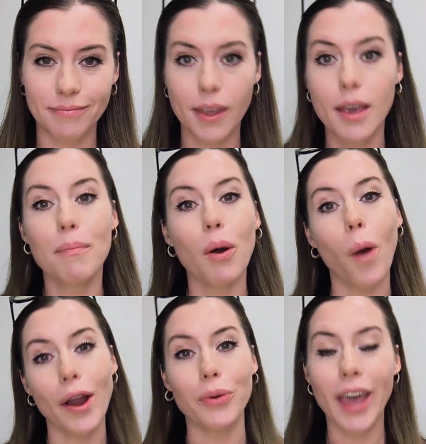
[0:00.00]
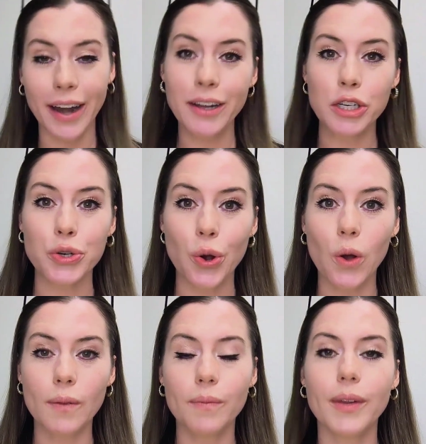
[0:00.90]
But what you can
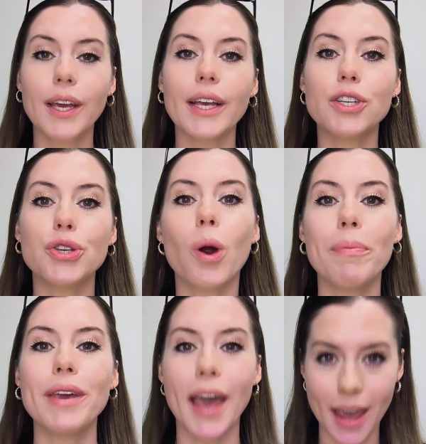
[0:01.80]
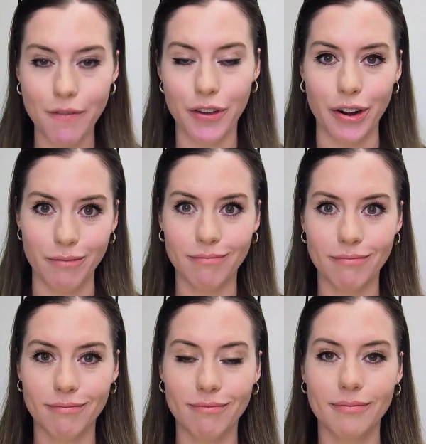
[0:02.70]
control is your behavior.
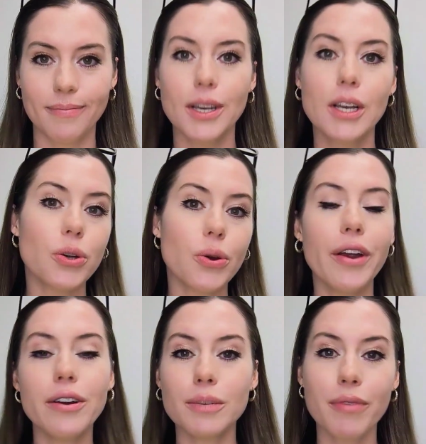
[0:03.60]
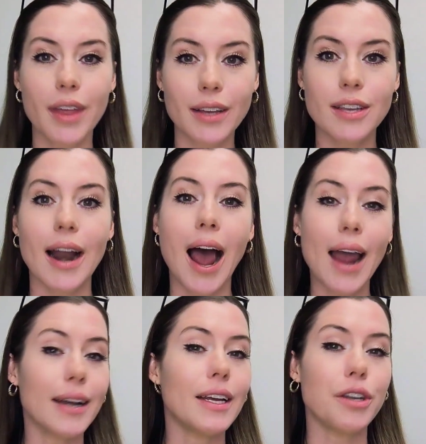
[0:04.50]
So here are some things that I
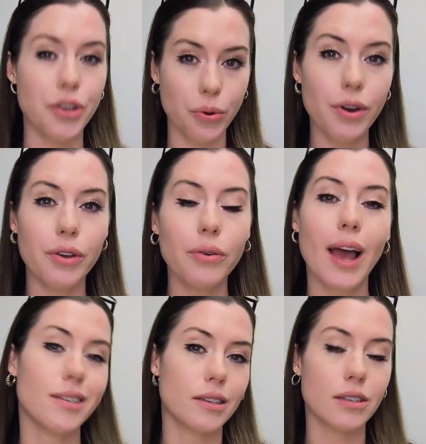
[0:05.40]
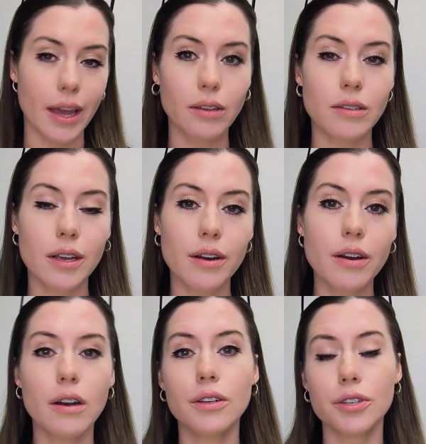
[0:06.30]
need you to do as a sales leader,
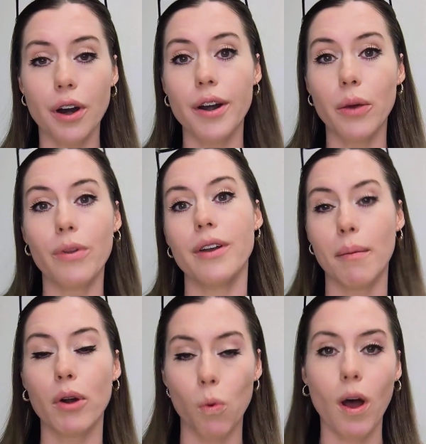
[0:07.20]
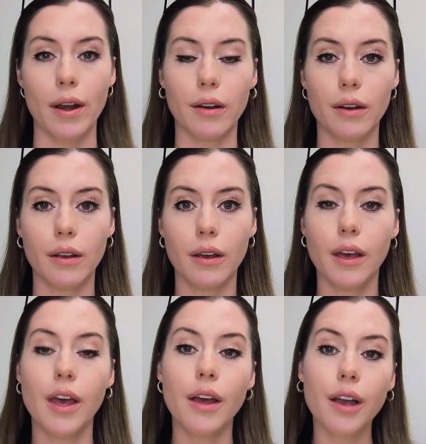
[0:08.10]
starting with number 1.
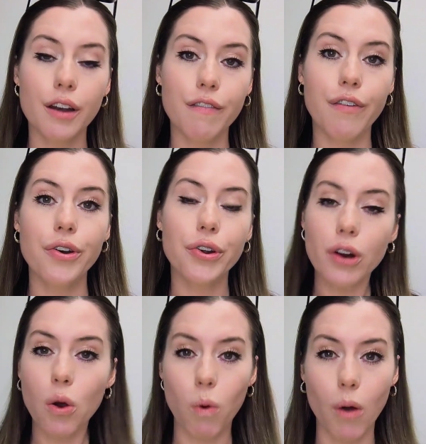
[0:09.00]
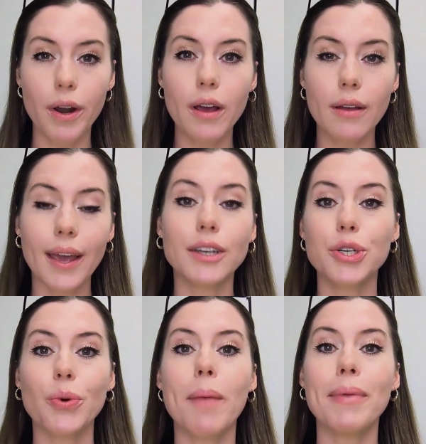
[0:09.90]
Convert your quota
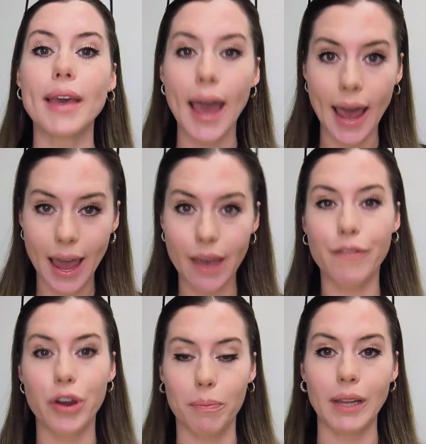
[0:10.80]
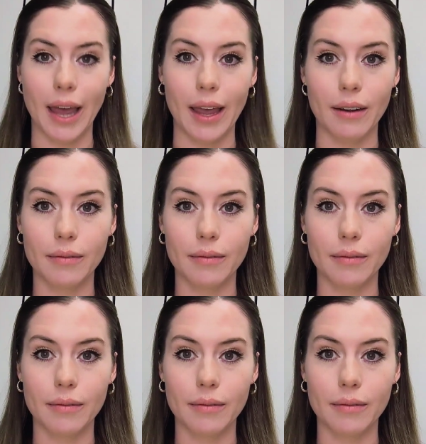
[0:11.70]
into a behavior plan.